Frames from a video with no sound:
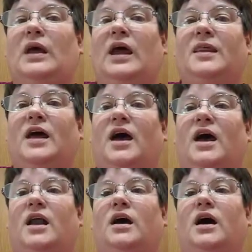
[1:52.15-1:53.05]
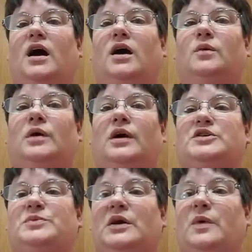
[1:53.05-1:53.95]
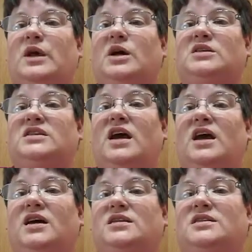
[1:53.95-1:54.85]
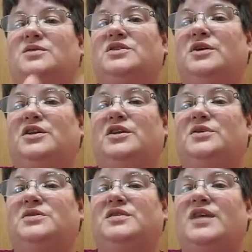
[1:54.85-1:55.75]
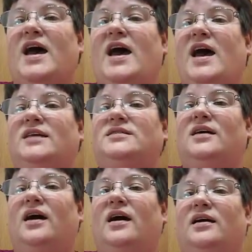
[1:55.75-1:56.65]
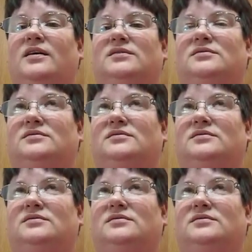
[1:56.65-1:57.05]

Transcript: and then when I was putting away our tent, it was one of those that uh,